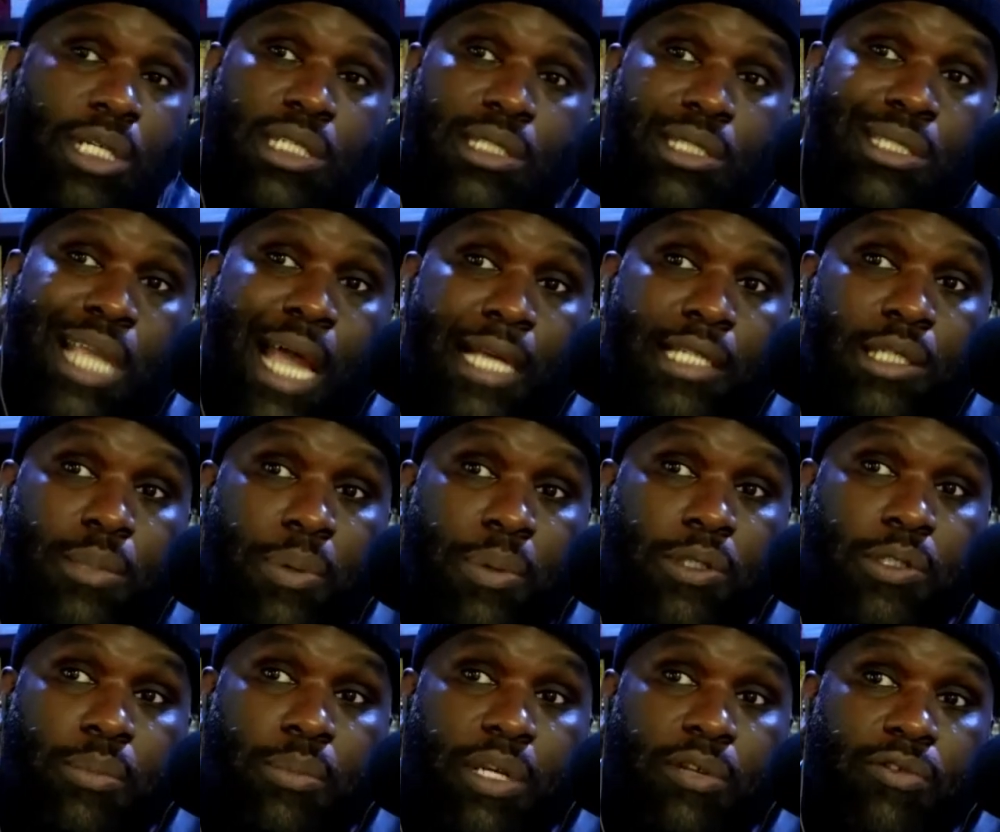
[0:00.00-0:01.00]
It's not
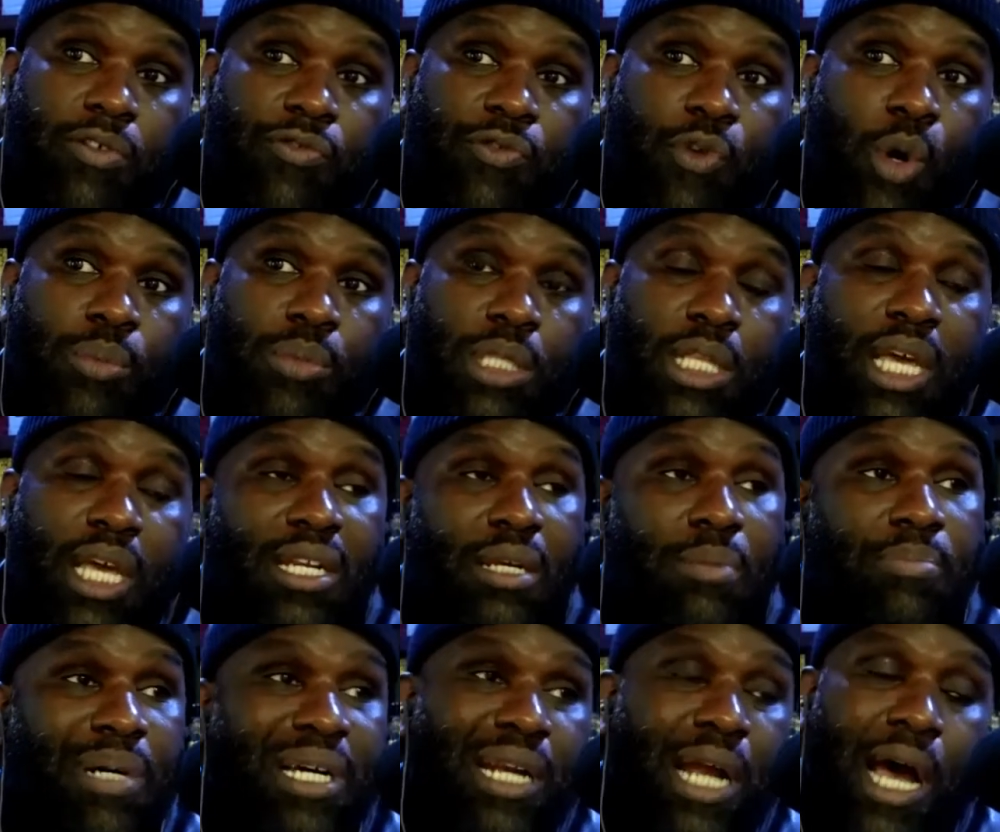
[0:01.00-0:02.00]
supposed to be
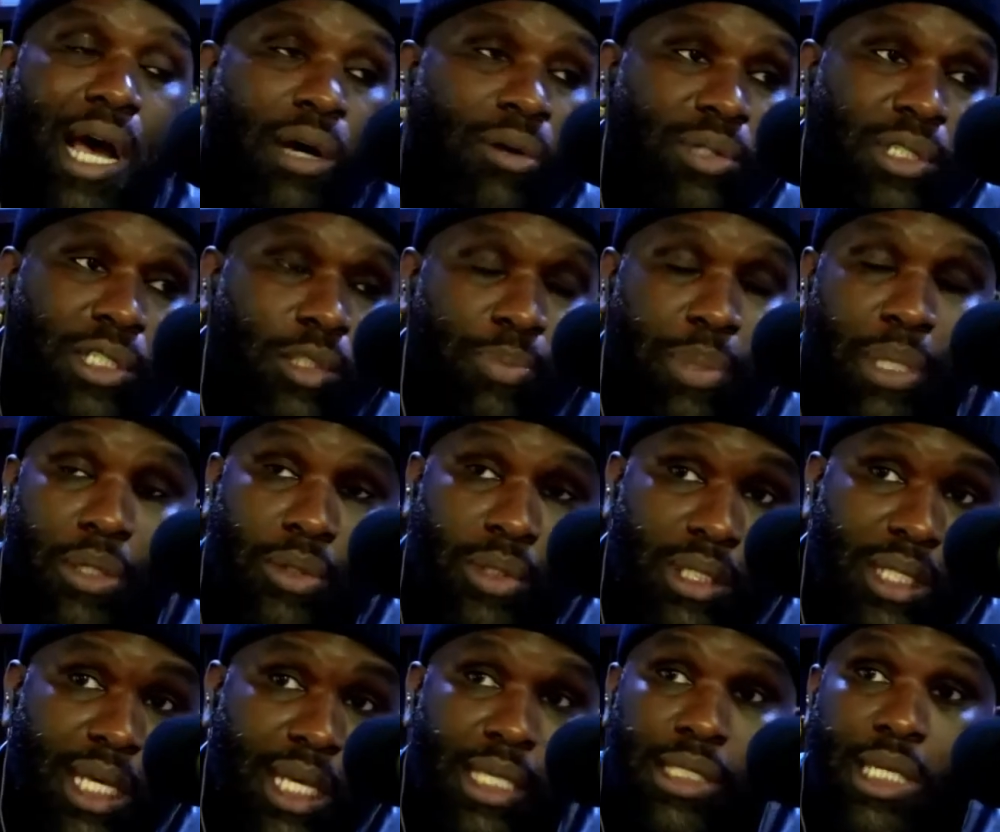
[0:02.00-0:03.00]
reformulated, but I only speak on
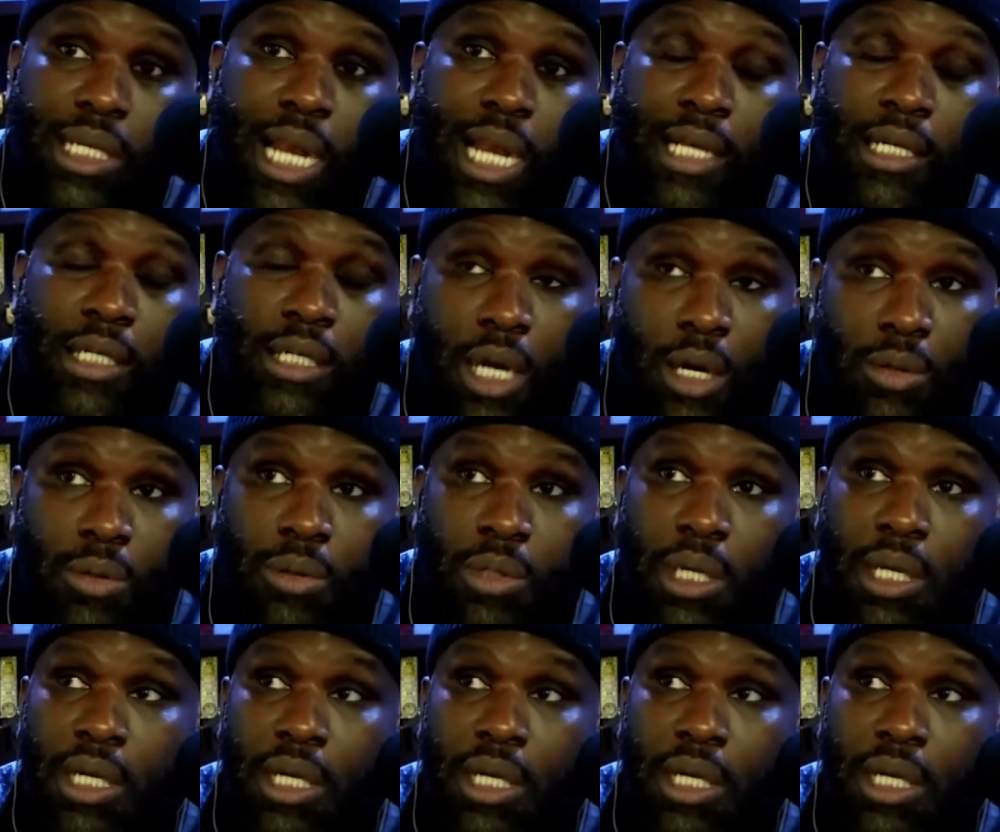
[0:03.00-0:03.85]
things that I know,